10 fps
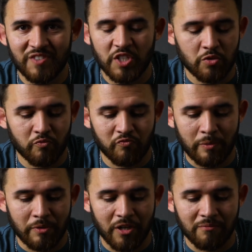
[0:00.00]
You just
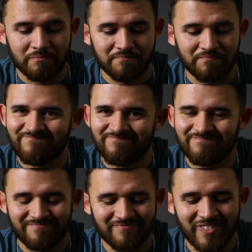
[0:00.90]
flip it up.
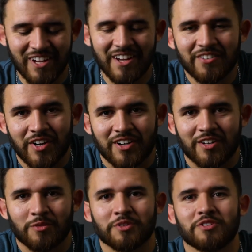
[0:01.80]
Granted,
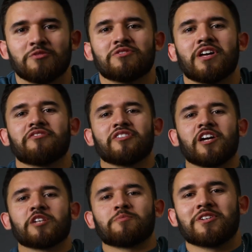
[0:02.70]
I don't really use that
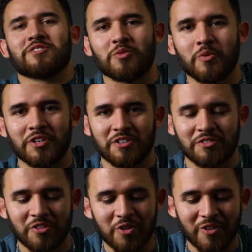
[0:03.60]
flash, but I still wanted
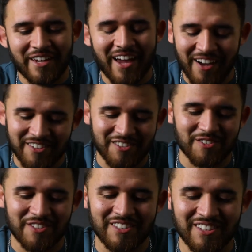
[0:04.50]
to know like how to
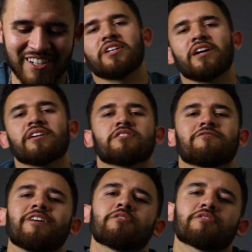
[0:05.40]
use it. But guys,
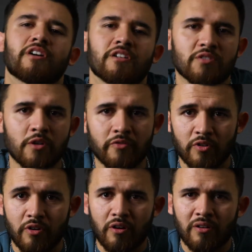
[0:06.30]
final thoughts
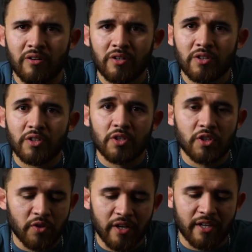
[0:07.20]
overall.
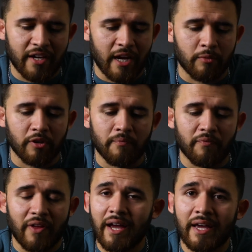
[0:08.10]
Great camera.
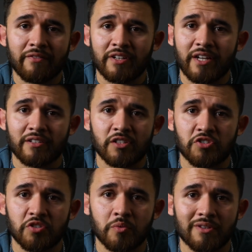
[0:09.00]
I haven't had an
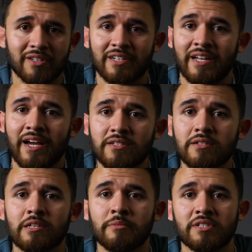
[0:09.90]
issue with it. It has
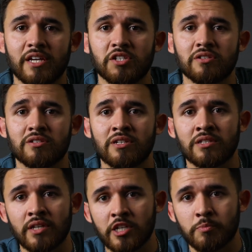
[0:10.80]
its limitations,
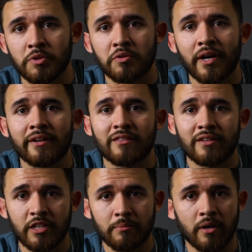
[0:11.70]
it does, but you gotta
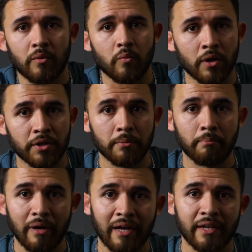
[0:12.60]
think about what you're
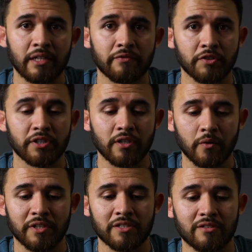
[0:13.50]
buying if you're
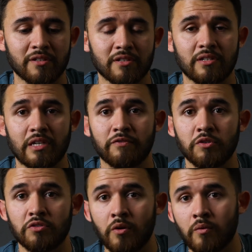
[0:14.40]
going into this. If you're